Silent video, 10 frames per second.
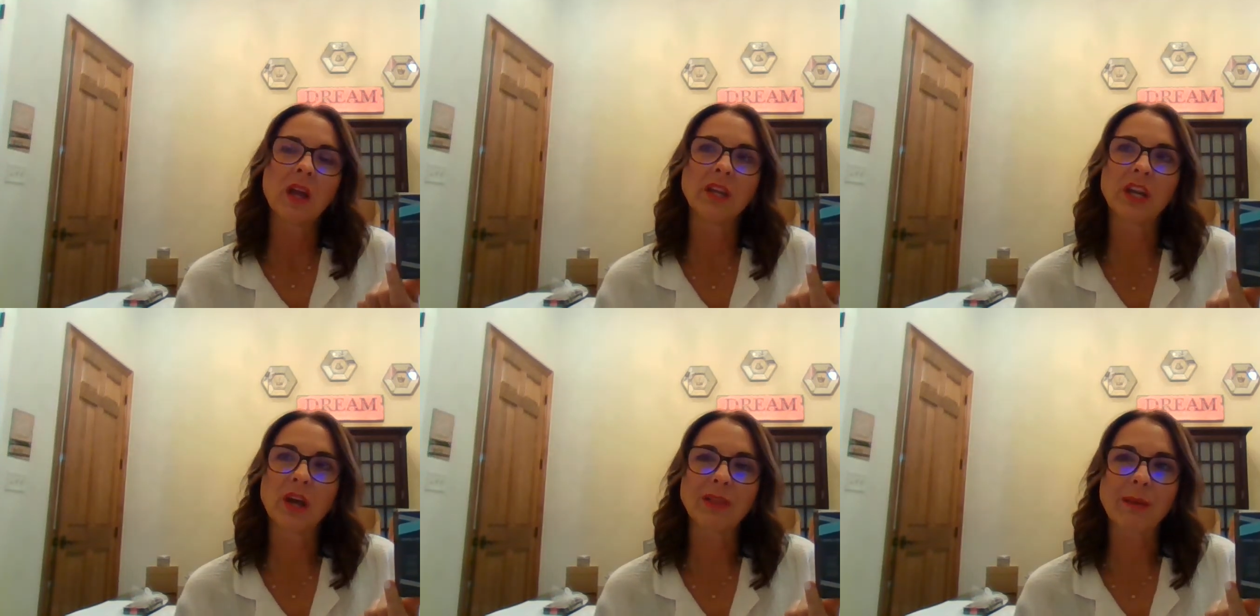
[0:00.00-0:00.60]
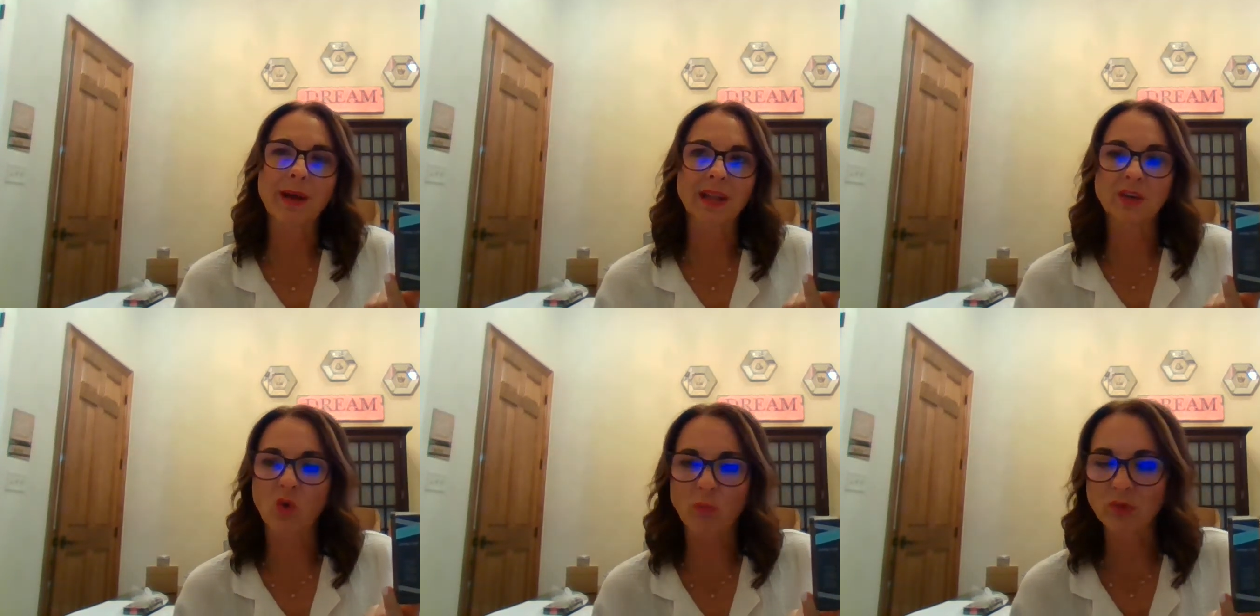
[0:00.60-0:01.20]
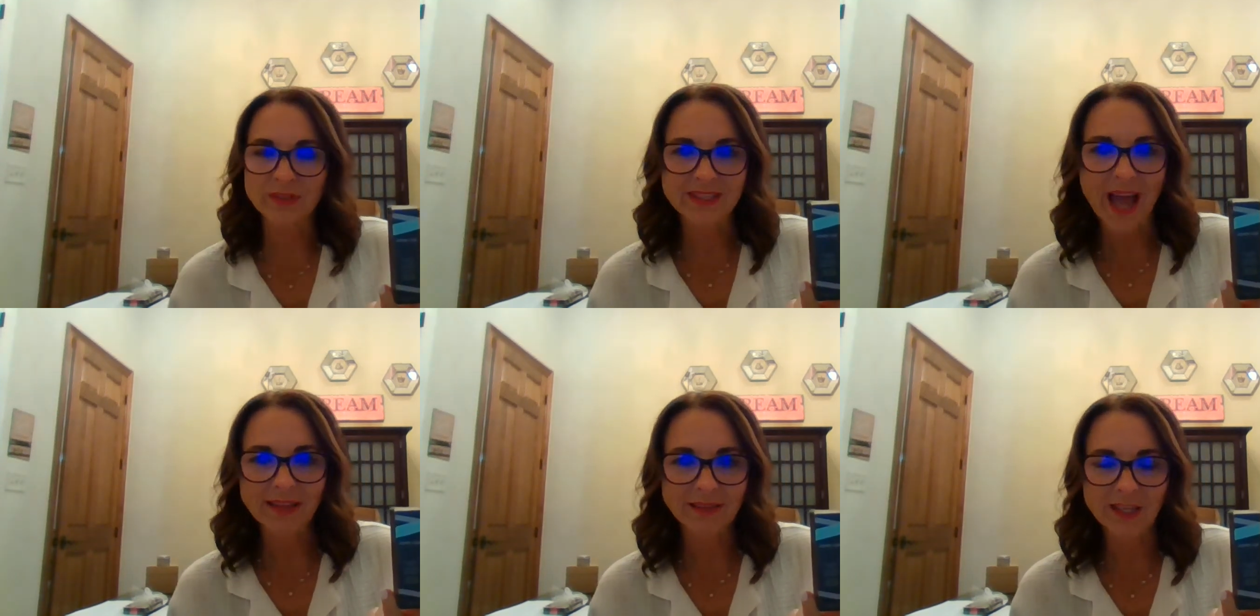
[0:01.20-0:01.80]
you know, like my normal
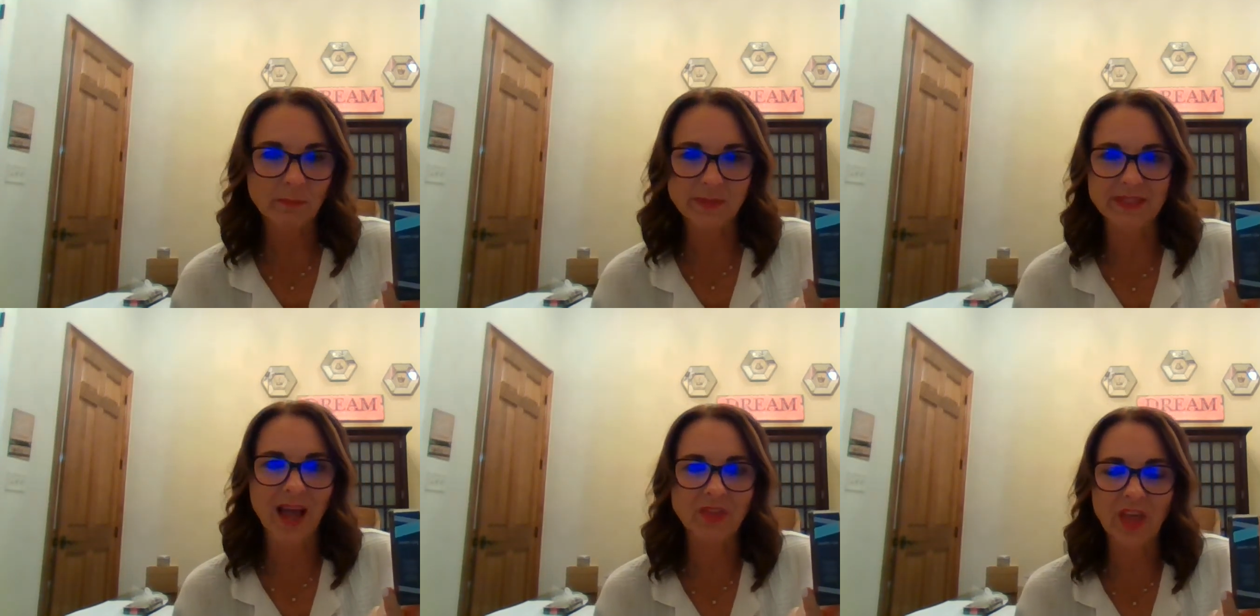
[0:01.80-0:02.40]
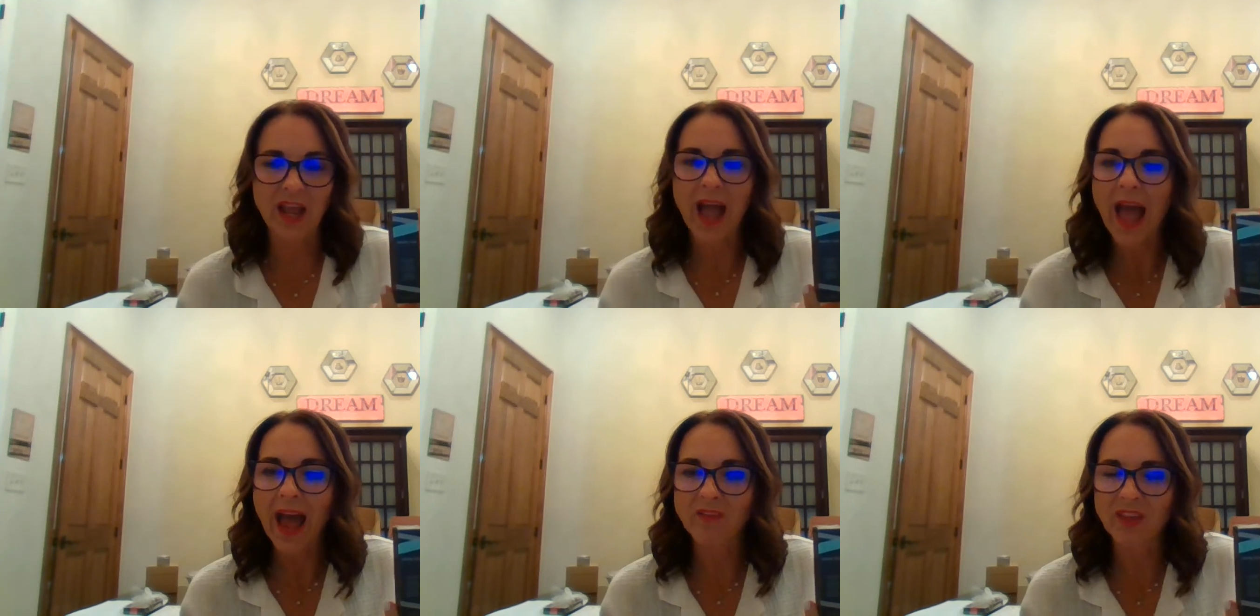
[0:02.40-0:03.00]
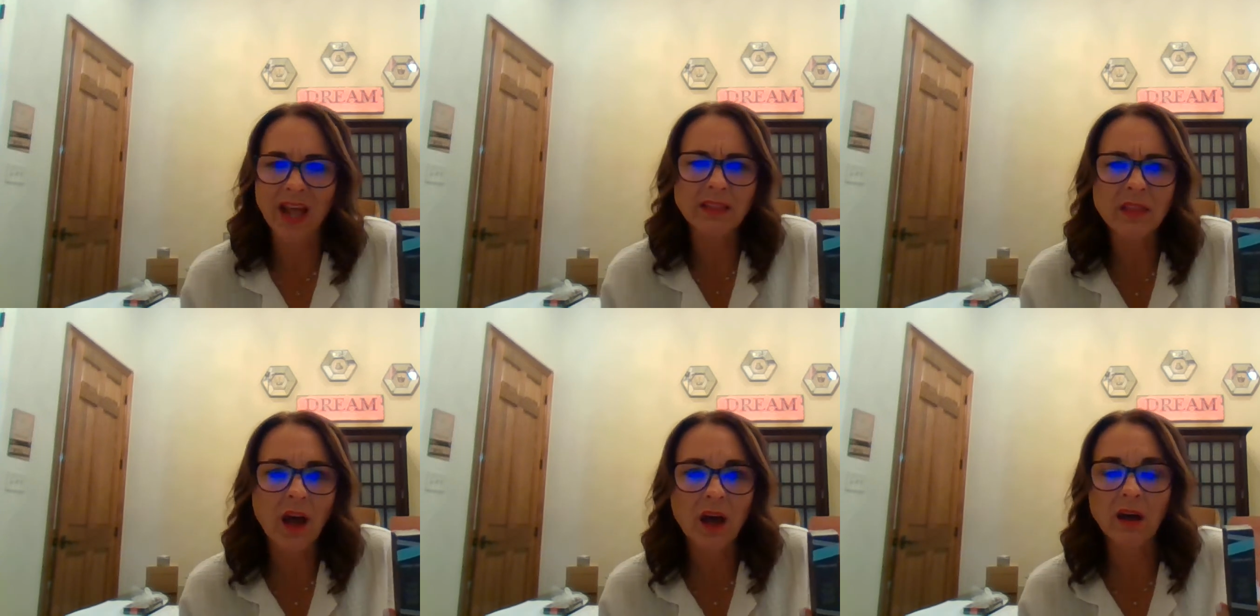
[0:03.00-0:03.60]
satin lip set that I have, that I
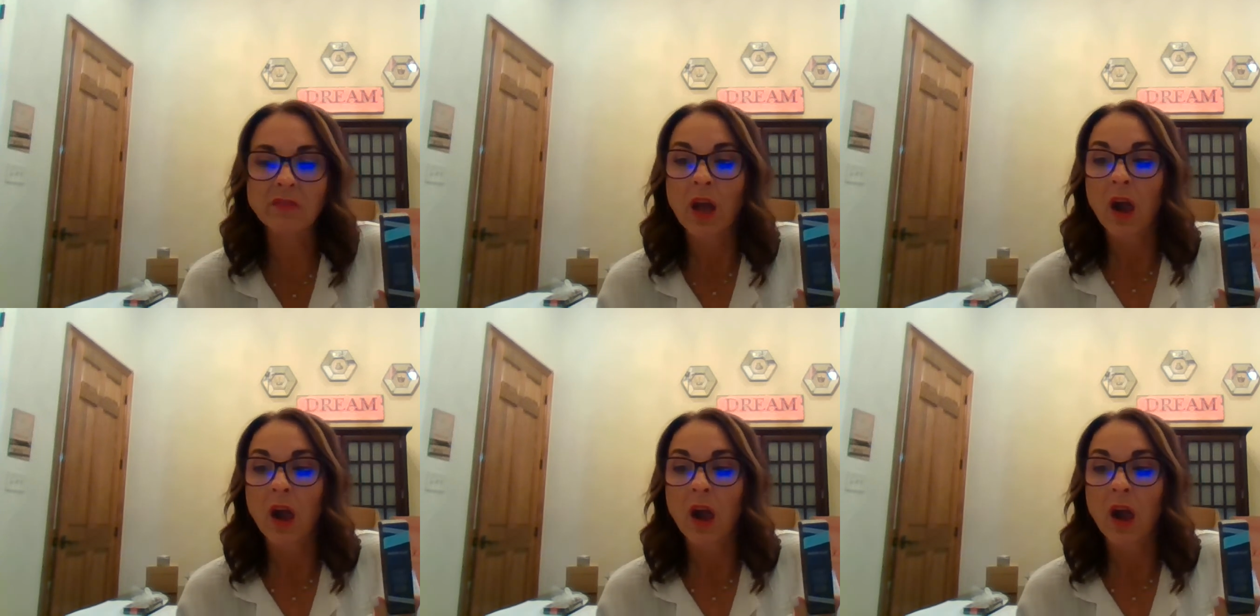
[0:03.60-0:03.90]
love.